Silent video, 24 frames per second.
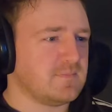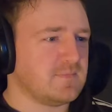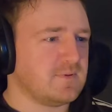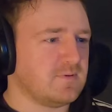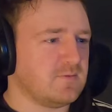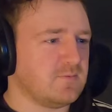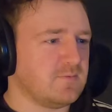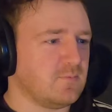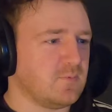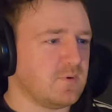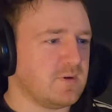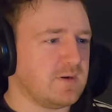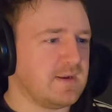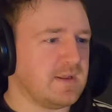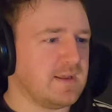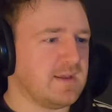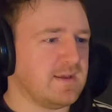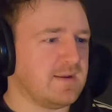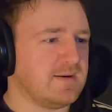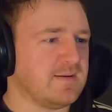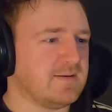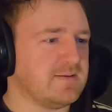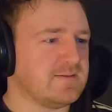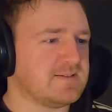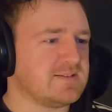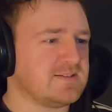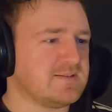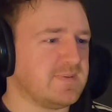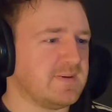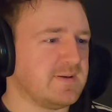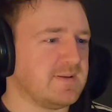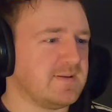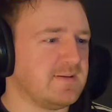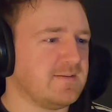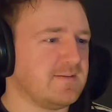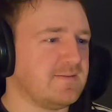One-handed
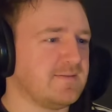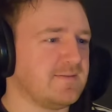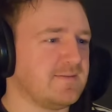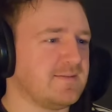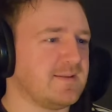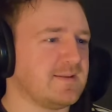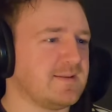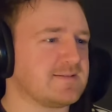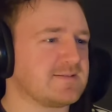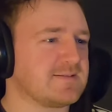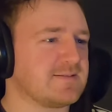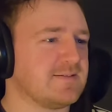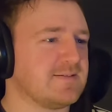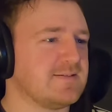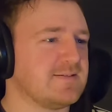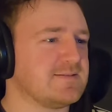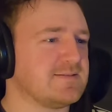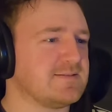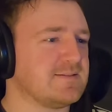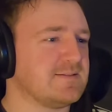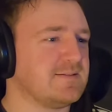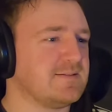spin, that's crazy.